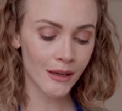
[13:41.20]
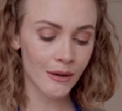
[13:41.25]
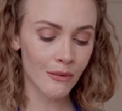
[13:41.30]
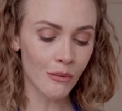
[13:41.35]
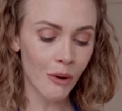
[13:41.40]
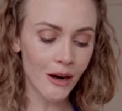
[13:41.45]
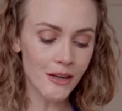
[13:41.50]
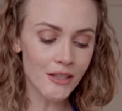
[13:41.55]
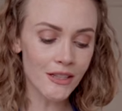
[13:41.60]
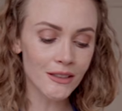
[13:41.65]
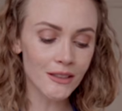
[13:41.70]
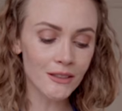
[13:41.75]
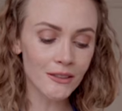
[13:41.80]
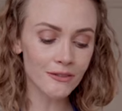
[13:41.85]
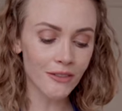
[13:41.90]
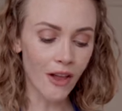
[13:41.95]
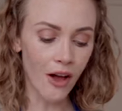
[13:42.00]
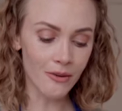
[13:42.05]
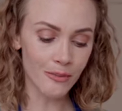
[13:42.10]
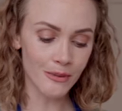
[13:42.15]
Watching your
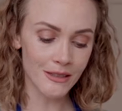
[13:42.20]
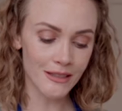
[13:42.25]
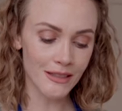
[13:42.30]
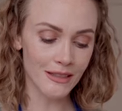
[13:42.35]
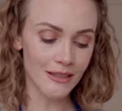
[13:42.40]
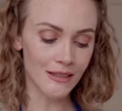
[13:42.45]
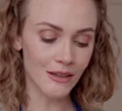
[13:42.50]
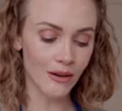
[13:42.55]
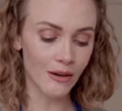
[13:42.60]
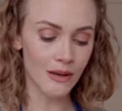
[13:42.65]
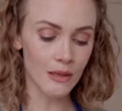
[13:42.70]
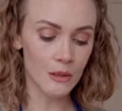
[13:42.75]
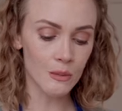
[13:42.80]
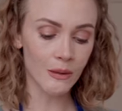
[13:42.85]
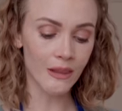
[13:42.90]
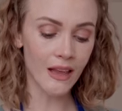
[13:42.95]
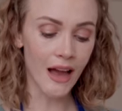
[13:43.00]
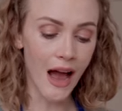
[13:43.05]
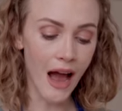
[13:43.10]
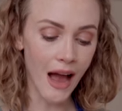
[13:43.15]
Vlogmas this year has
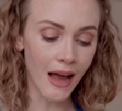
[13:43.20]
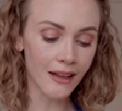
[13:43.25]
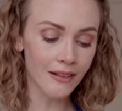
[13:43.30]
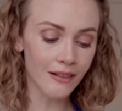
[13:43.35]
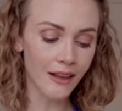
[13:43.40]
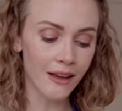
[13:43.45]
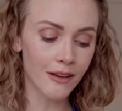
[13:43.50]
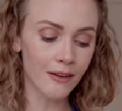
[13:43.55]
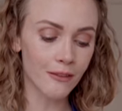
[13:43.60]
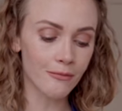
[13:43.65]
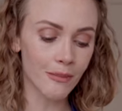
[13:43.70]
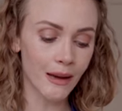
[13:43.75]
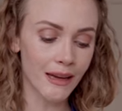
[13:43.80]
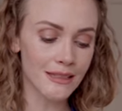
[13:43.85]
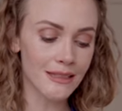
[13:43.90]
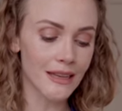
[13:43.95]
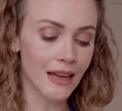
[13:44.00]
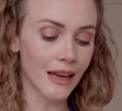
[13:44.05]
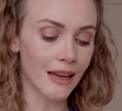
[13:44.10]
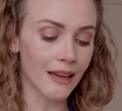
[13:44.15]
been the highlight of my
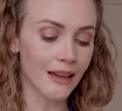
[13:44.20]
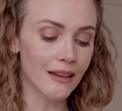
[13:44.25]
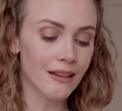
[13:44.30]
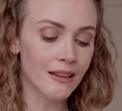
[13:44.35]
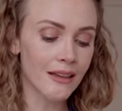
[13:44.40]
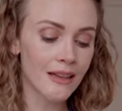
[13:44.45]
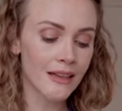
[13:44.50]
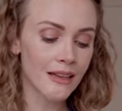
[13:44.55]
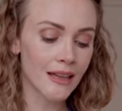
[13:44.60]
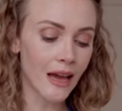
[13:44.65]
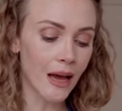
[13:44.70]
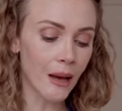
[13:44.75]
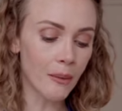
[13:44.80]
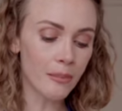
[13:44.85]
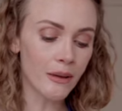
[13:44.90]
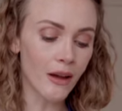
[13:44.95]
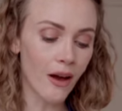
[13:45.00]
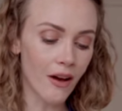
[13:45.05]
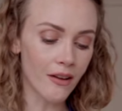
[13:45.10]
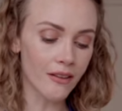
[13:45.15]
day.
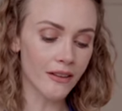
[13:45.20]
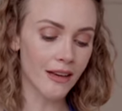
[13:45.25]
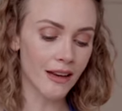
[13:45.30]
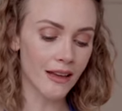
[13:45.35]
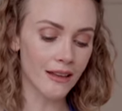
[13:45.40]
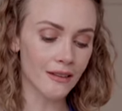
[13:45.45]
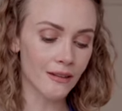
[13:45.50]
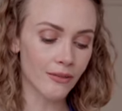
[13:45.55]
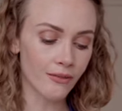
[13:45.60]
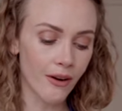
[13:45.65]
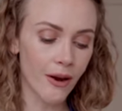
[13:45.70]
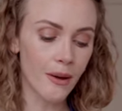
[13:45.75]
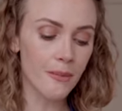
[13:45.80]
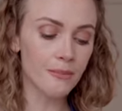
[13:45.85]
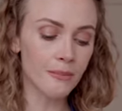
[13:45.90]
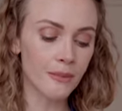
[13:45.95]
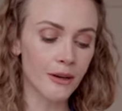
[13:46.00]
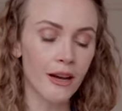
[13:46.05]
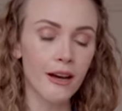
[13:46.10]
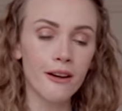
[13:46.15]
Happy holidays
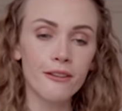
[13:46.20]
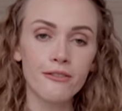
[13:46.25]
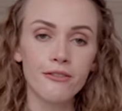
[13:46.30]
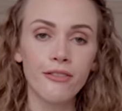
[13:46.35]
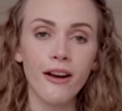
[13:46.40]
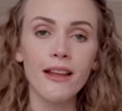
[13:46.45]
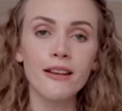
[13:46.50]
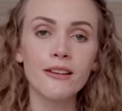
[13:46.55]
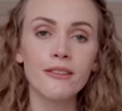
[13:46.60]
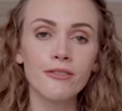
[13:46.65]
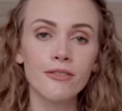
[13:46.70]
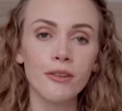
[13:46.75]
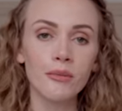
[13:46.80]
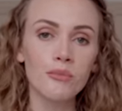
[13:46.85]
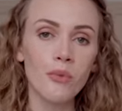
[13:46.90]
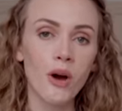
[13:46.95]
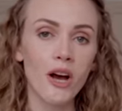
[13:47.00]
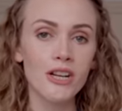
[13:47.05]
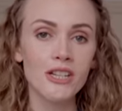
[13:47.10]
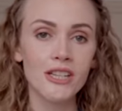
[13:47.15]
from a friend
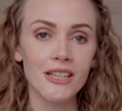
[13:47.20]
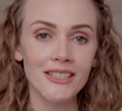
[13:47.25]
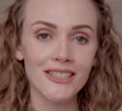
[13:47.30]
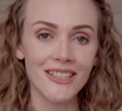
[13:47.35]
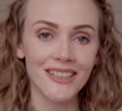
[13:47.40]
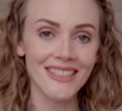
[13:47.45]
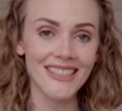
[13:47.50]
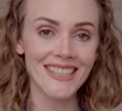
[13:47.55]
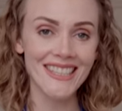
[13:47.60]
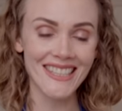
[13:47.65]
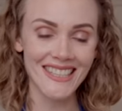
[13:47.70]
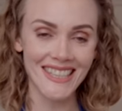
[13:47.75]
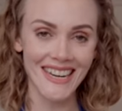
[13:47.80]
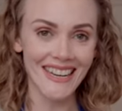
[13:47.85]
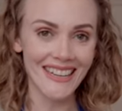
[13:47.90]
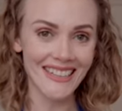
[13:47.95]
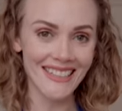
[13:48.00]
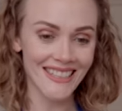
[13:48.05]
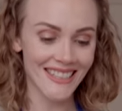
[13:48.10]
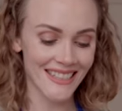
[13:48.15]
from Washington
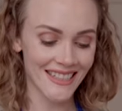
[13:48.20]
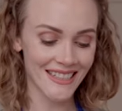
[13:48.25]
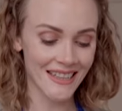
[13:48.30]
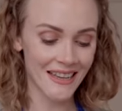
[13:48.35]
State."